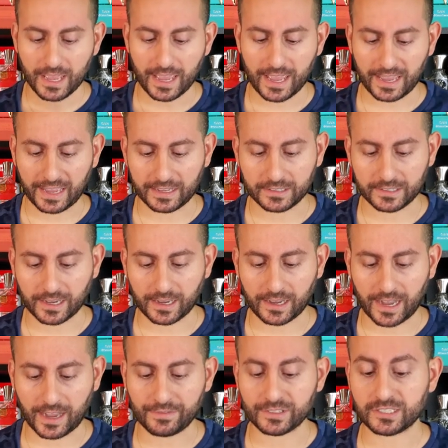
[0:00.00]
And
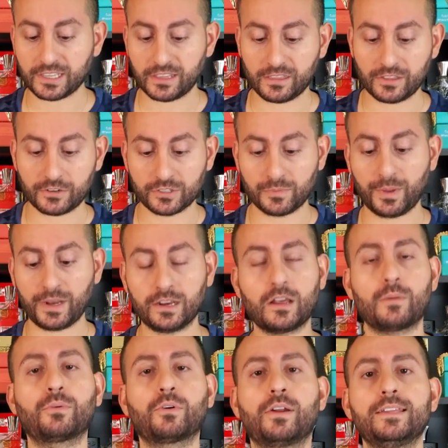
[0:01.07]
uh, obviously there's been an
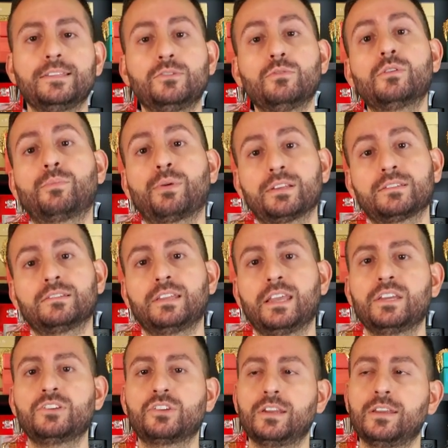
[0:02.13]
upgrade to the
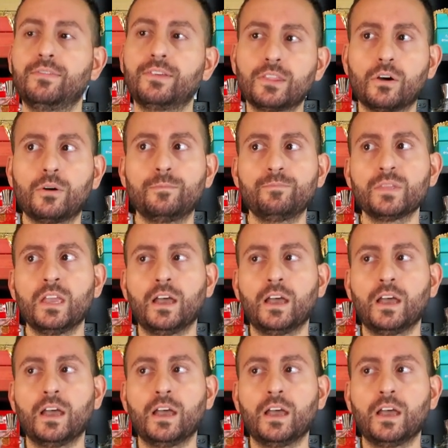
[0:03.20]
presentation, even though